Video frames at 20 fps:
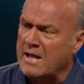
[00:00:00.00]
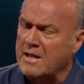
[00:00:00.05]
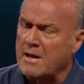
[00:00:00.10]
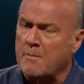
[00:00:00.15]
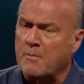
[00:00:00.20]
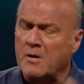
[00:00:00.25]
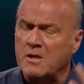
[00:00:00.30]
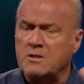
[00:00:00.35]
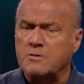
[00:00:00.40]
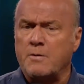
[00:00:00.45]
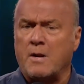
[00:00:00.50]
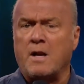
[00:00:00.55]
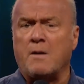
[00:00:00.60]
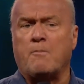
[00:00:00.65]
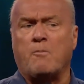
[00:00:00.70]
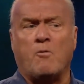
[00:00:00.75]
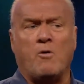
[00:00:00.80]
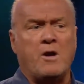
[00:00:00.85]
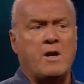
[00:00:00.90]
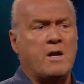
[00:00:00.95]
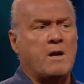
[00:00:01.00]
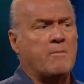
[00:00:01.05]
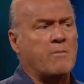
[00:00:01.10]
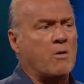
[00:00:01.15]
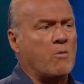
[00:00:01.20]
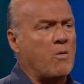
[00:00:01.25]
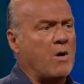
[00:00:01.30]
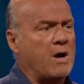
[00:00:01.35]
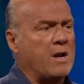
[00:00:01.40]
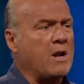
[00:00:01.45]
That brings me to point number
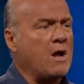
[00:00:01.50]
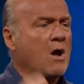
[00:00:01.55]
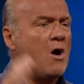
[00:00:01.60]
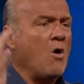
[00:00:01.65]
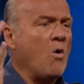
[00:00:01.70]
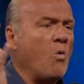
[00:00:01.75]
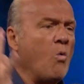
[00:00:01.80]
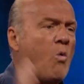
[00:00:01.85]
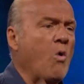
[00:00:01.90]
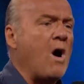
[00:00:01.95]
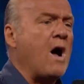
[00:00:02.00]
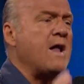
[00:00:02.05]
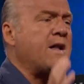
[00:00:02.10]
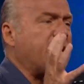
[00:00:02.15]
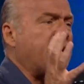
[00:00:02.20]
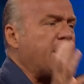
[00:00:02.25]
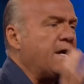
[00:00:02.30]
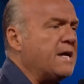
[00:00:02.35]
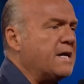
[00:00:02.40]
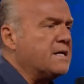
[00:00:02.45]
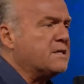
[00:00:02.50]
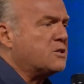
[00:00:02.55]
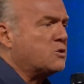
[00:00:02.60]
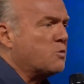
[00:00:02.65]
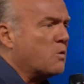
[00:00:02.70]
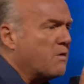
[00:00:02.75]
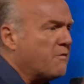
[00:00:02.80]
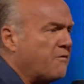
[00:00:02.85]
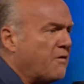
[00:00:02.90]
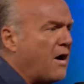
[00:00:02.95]
one. What is
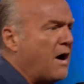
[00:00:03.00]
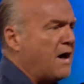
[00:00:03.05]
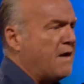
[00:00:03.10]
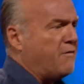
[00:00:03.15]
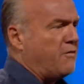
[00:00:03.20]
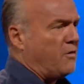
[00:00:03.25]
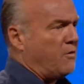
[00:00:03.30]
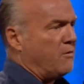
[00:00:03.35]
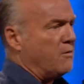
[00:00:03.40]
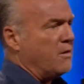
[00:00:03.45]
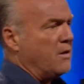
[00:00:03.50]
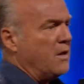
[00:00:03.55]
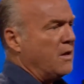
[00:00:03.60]
revival?